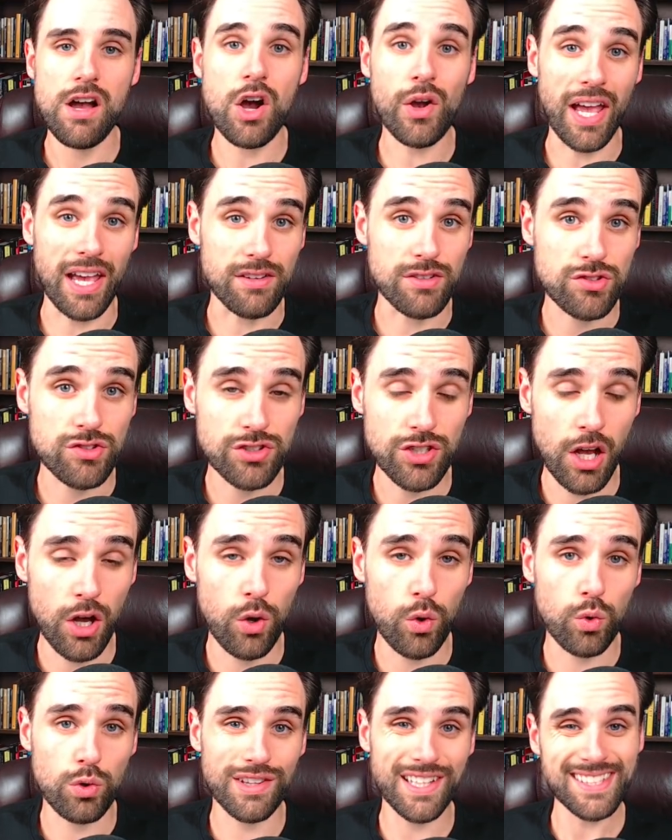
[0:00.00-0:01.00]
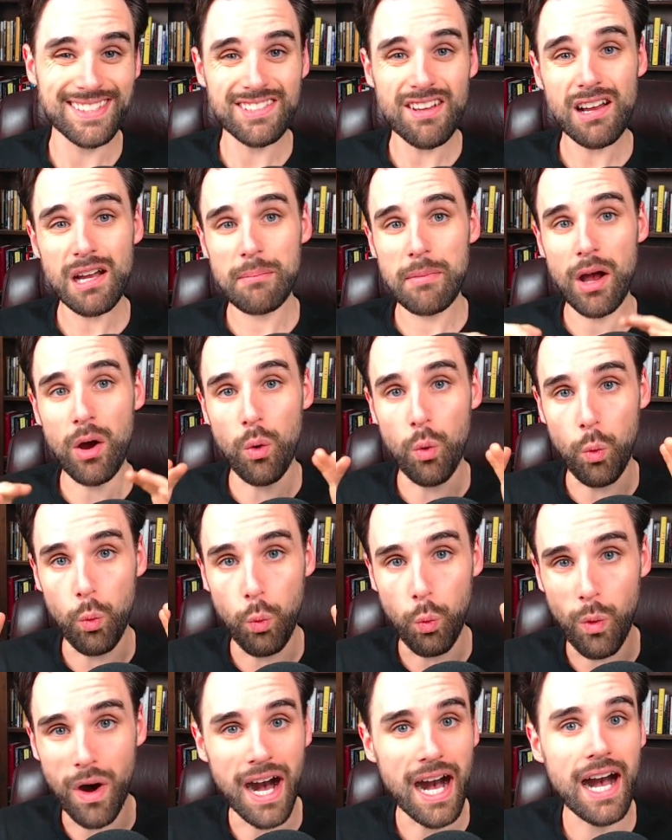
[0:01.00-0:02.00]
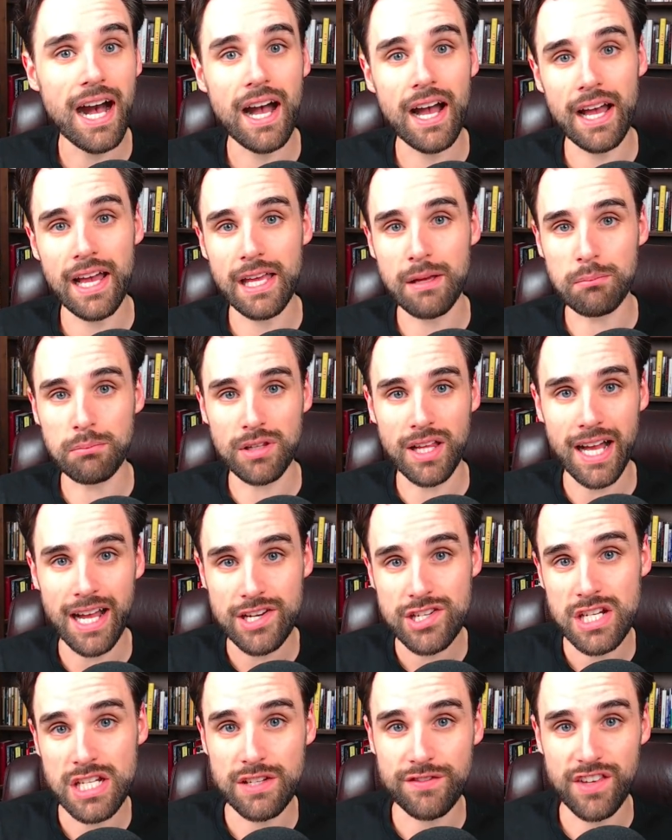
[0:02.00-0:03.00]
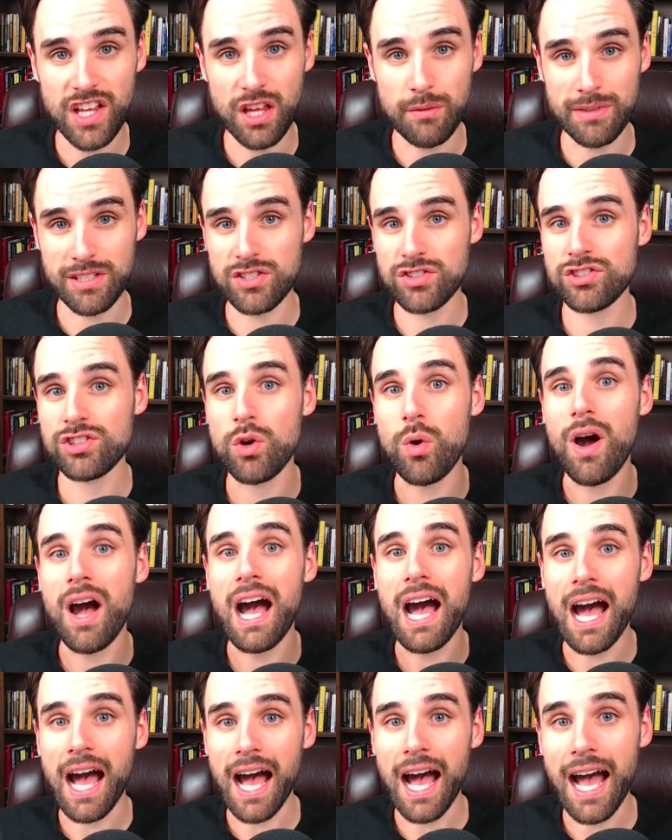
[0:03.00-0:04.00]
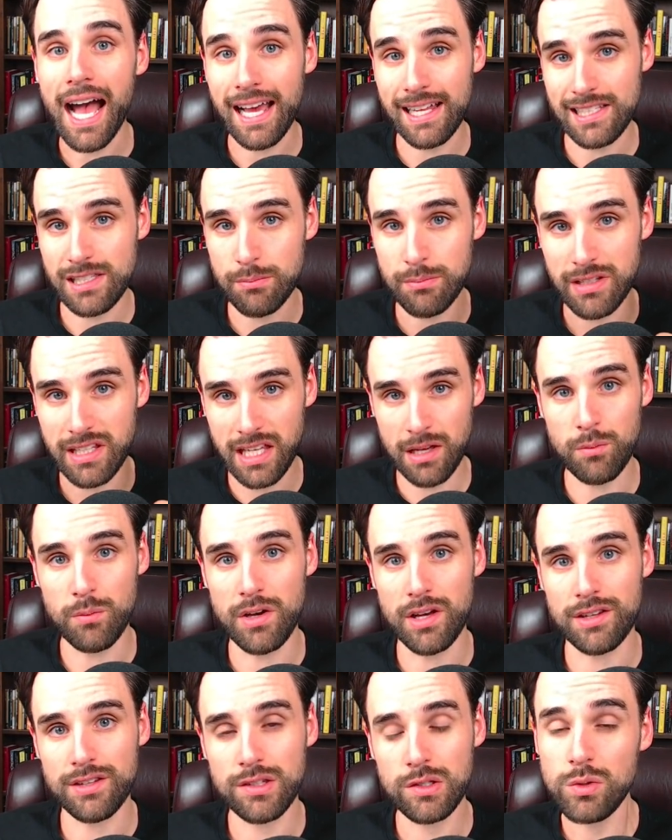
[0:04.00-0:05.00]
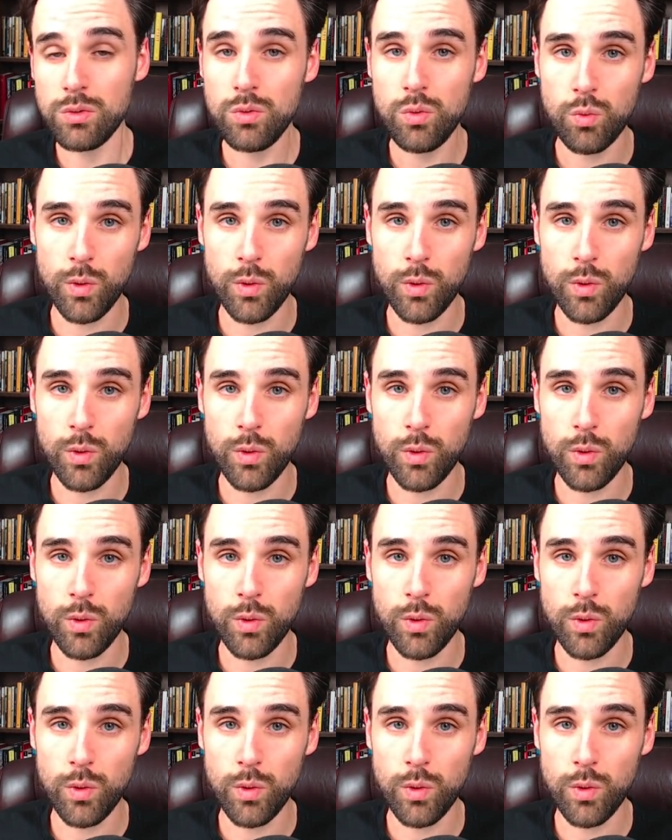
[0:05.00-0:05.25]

Okay, so let's talk about why blockchain development is so hot to begin with.